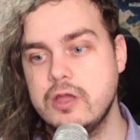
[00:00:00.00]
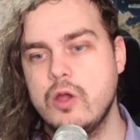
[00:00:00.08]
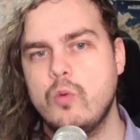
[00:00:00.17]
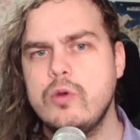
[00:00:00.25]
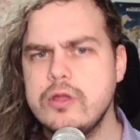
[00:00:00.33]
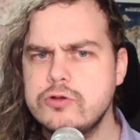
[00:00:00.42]

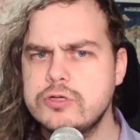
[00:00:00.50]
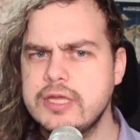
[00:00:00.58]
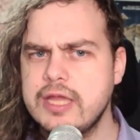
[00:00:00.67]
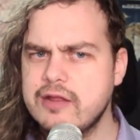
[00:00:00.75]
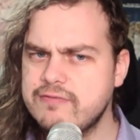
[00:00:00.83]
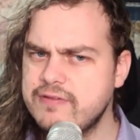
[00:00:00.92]
We usually
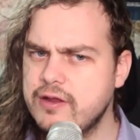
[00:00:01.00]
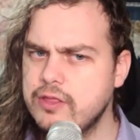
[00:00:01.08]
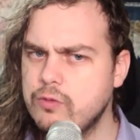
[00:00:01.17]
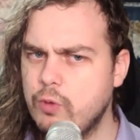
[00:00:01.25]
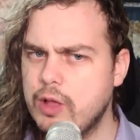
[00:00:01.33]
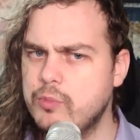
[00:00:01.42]
get a fairly
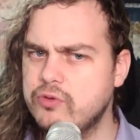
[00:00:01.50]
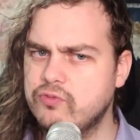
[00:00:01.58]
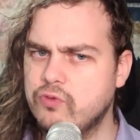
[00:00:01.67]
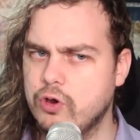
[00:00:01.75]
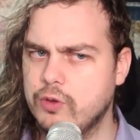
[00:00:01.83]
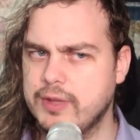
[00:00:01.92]

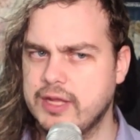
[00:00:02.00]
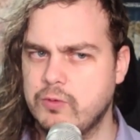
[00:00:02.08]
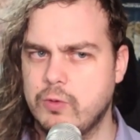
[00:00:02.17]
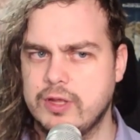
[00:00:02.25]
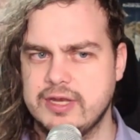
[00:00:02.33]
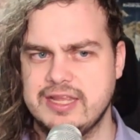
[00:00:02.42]
well-performing
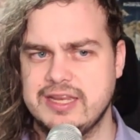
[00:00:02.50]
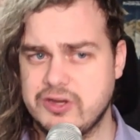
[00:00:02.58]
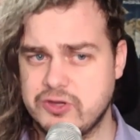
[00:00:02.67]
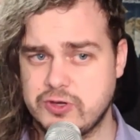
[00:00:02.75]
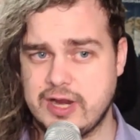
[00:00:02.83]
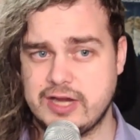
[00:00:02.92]
one in
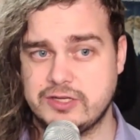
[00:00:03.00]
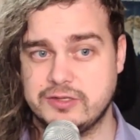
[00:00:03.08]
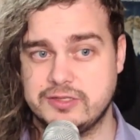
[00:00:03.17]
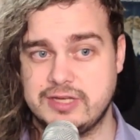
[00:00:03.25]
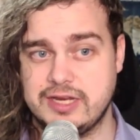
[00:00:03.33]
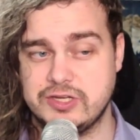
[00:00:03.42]
international
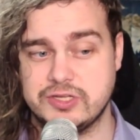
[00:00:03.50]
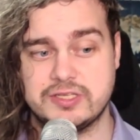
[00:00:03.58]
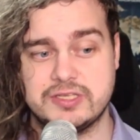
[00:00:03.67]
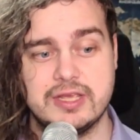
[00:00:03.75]
stages.